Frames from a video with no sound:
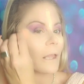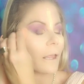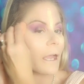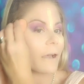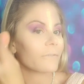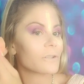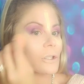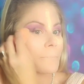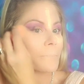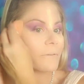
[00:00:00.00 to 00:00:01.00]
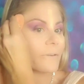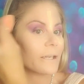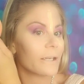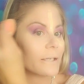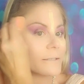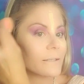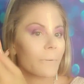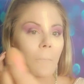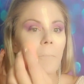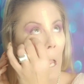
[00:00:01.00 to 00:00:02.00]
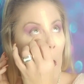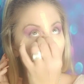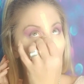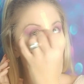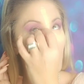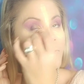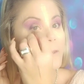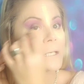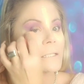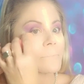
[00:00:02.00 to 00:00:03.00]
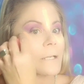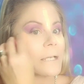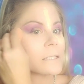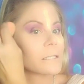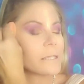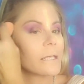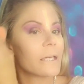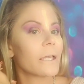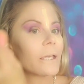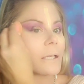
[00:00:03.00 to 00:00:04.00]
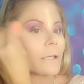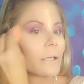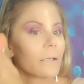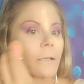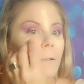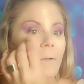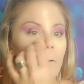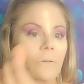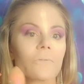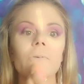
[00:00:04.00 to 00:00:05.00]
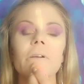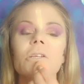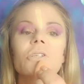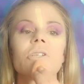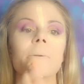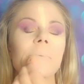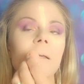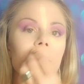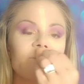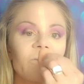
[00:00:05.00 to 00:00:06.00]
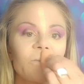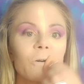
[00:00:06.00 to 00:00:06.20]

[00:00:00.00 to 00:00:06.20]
have shipping fees, or if this meets the free shipping for